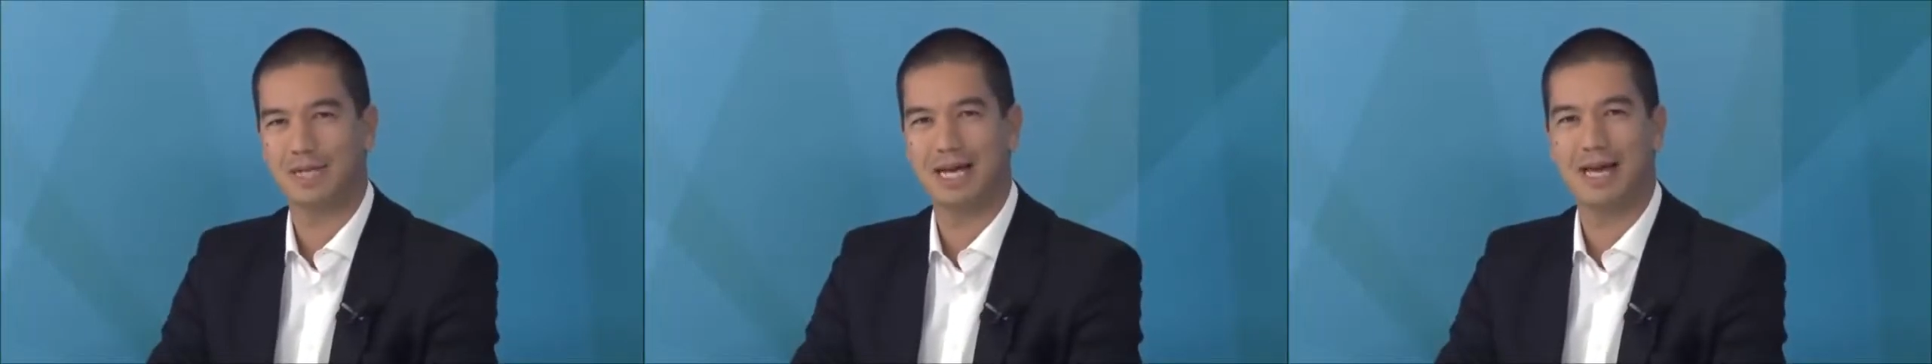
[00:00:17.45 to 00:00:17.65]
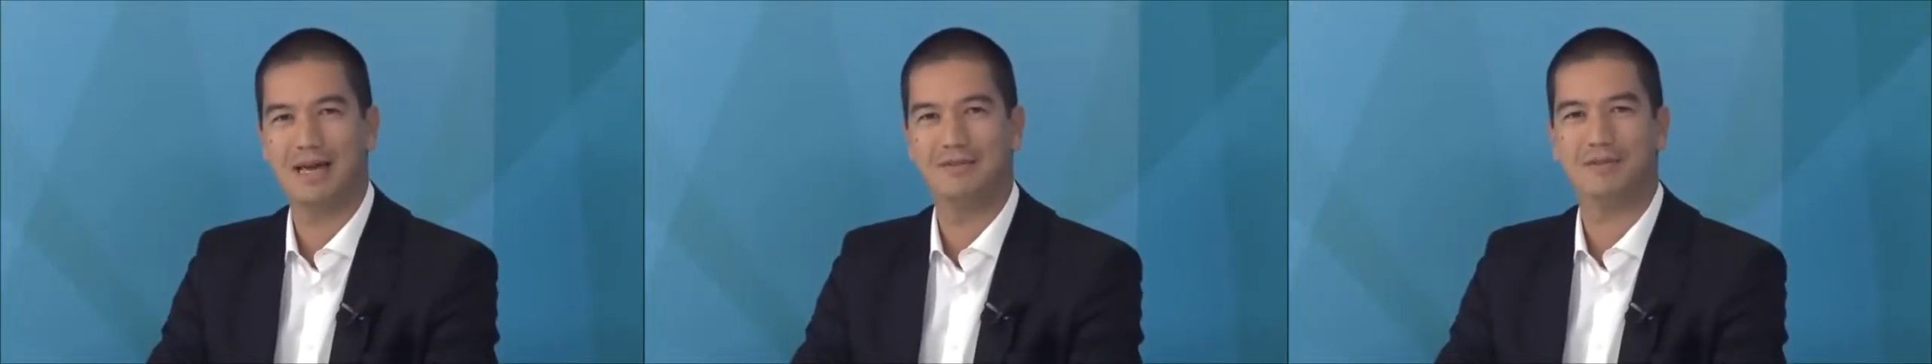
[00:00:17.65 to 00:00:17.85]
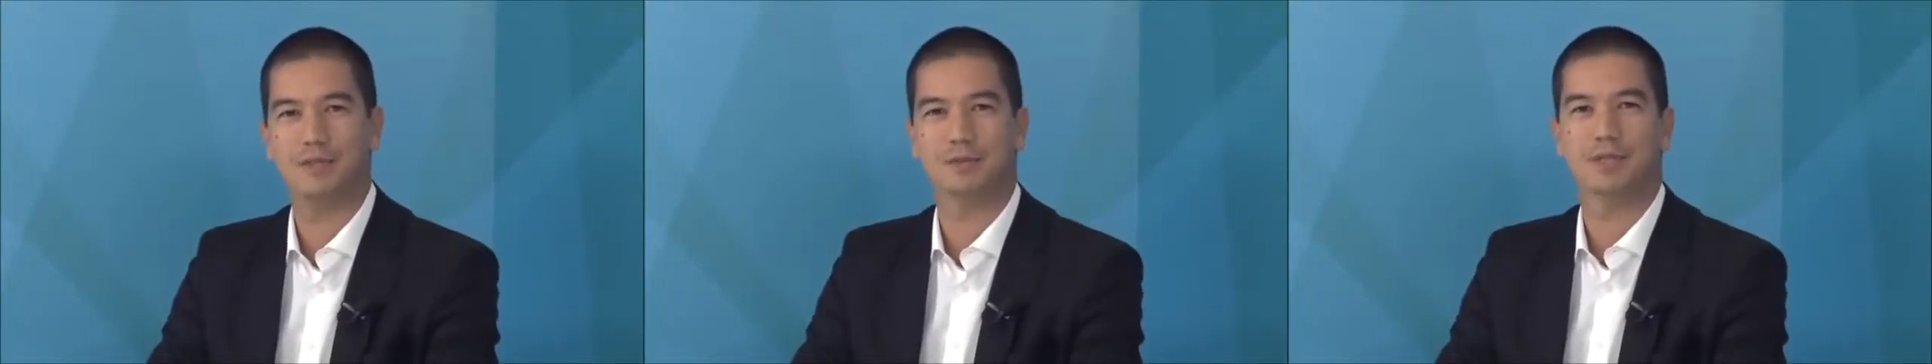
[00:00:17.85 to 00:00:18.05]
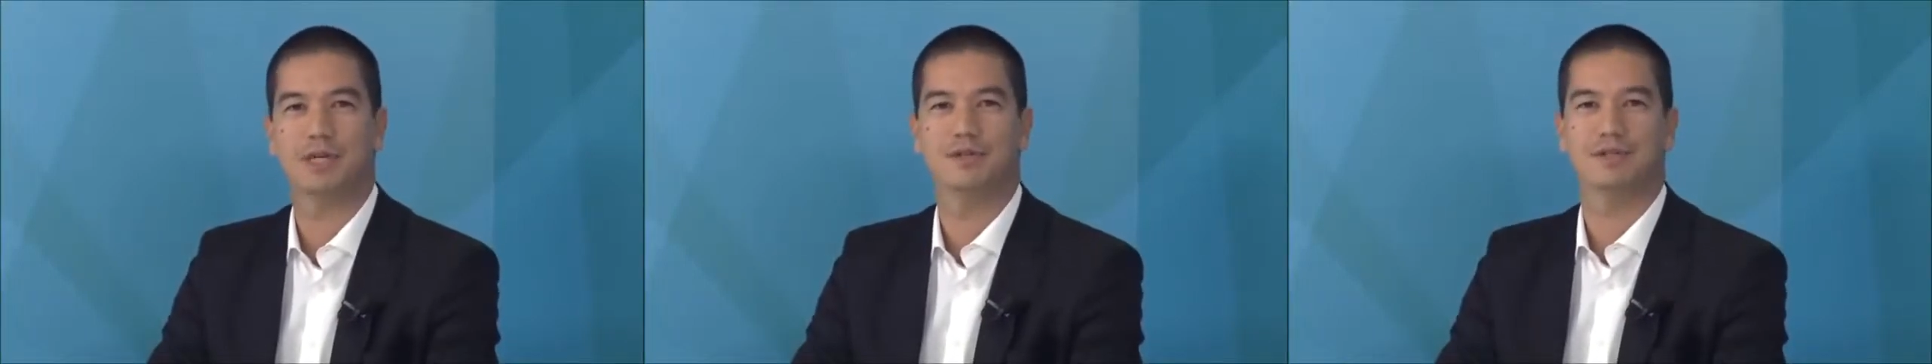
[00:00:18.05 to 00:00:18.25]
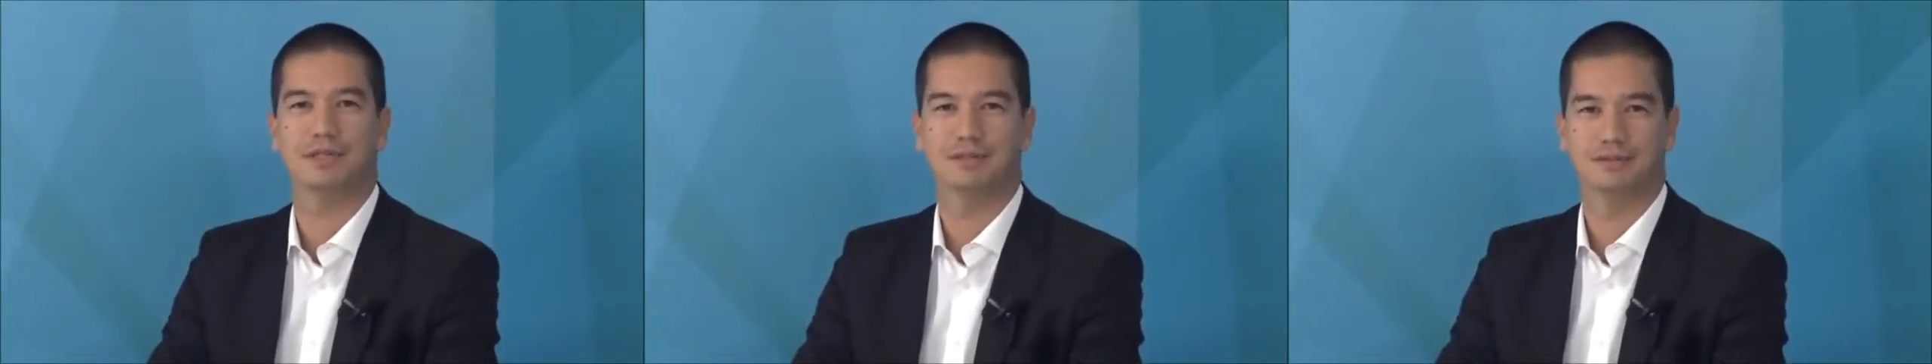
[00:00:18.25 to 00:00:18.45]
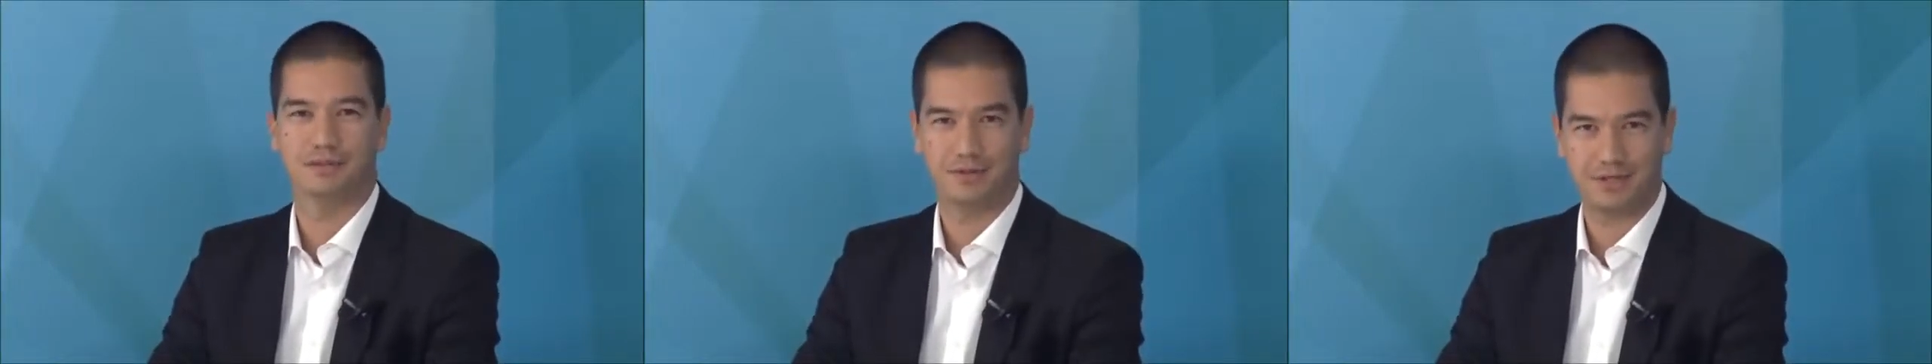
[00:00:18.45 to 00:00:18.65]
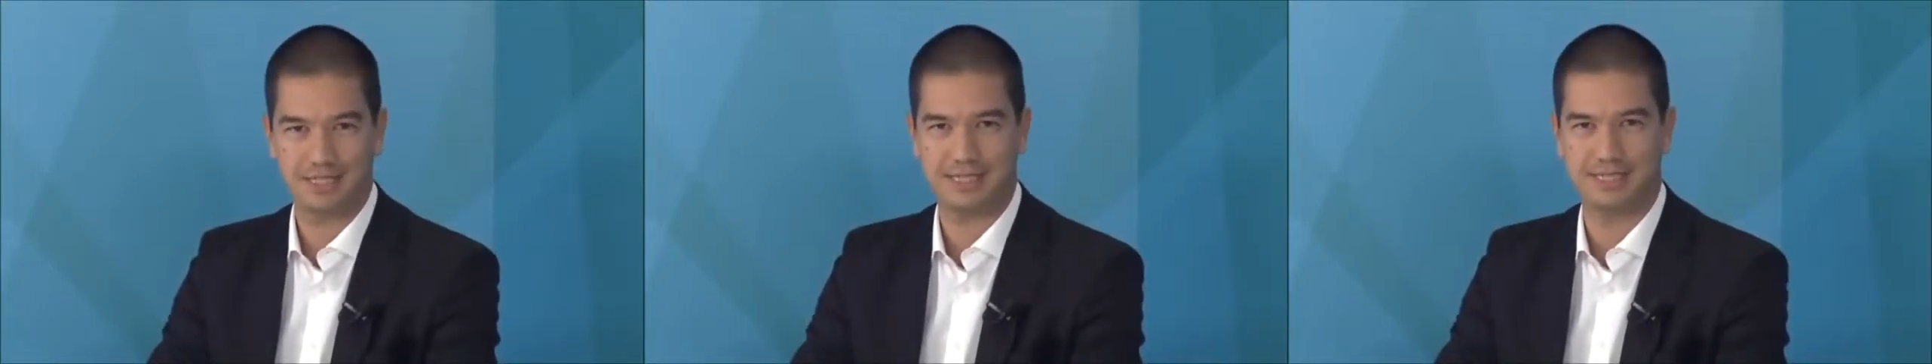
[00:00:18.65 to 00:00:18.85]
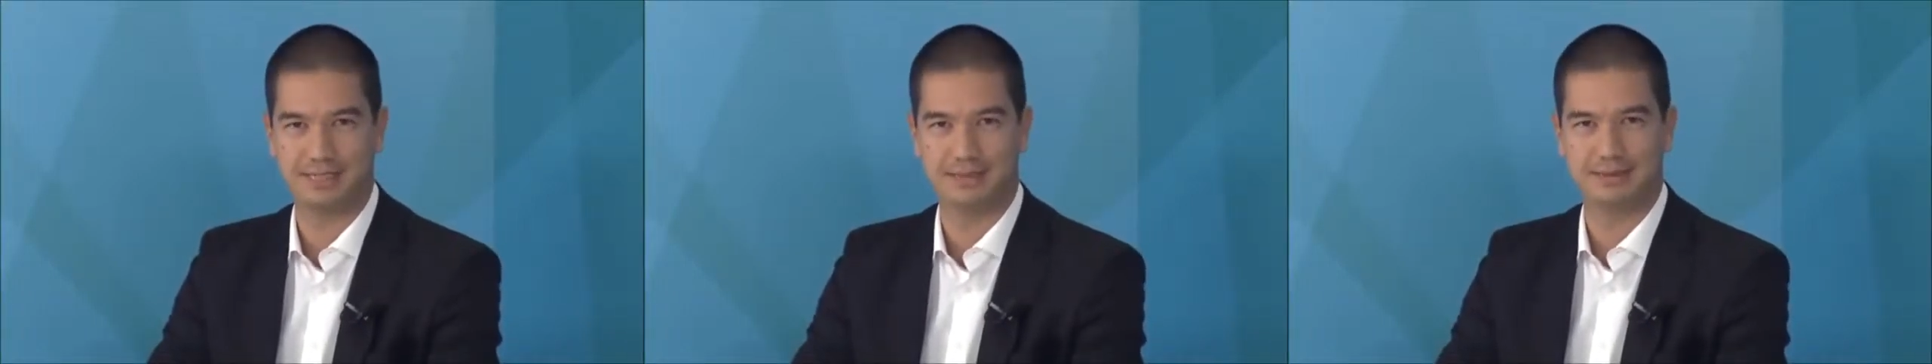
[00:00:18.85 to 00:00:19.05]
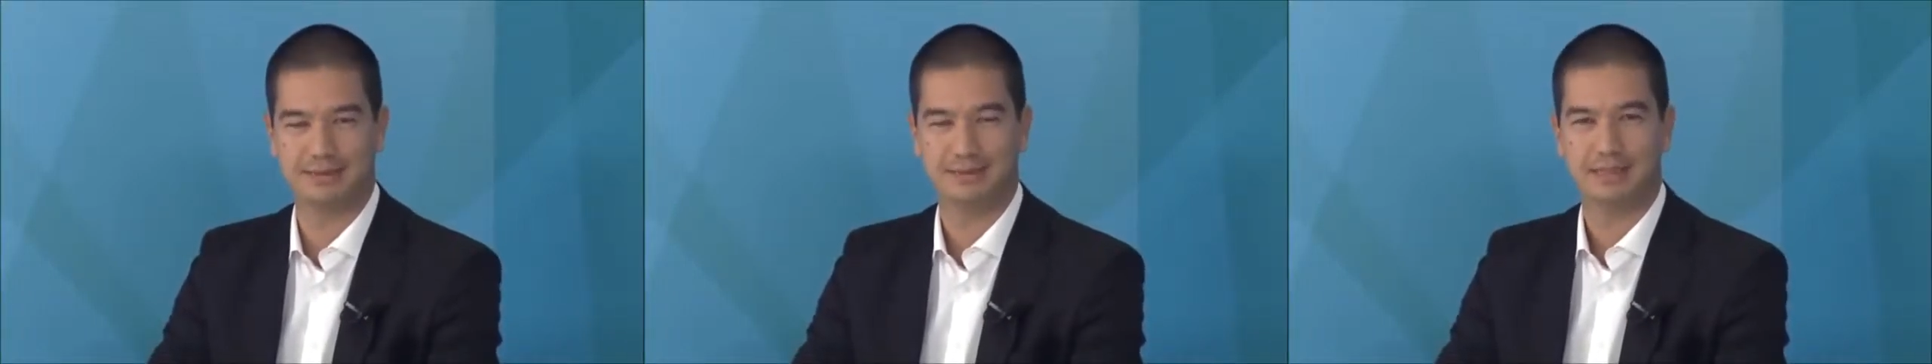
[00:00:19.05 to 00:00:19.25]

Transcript: Live 2014.